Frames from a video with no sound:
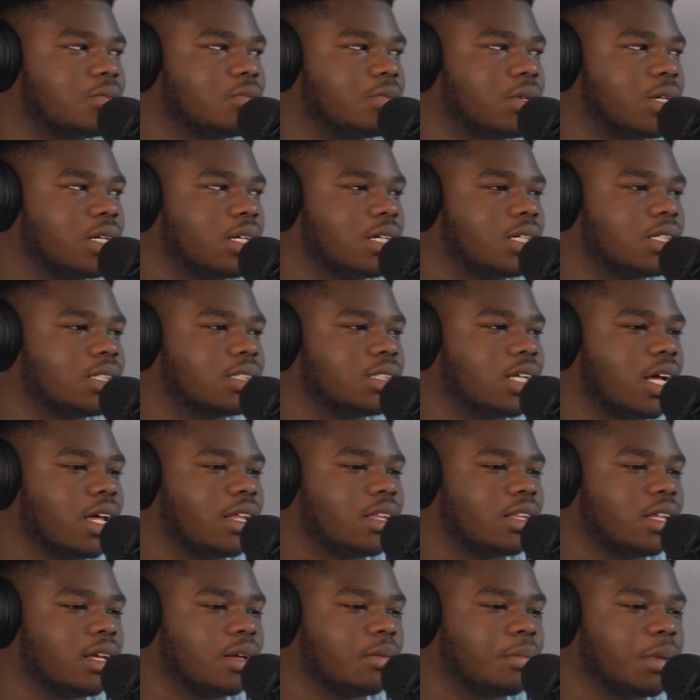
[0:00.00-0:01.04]
because I
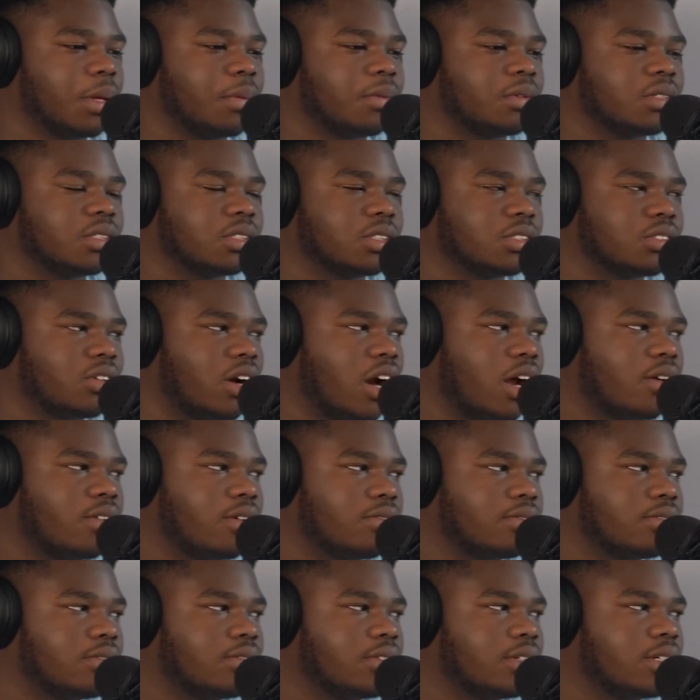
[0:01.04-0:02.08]
think people just thrive
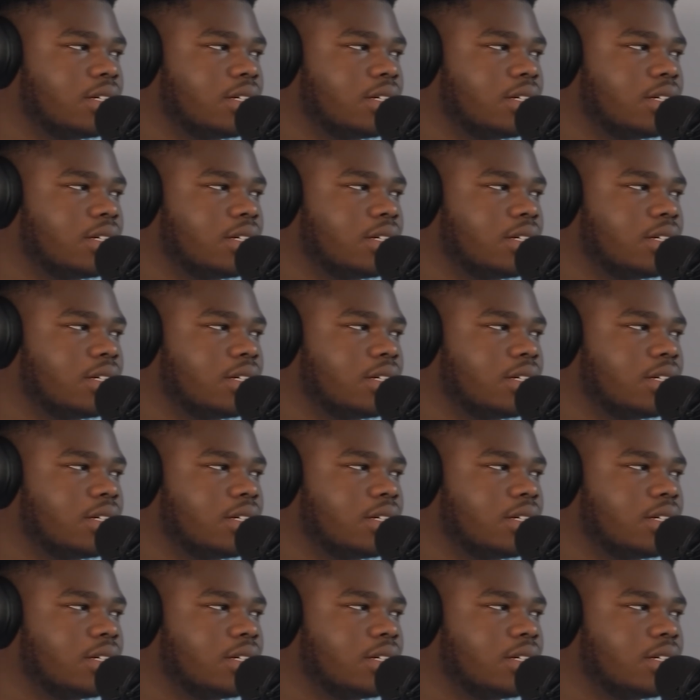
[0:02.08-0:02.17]
off of it.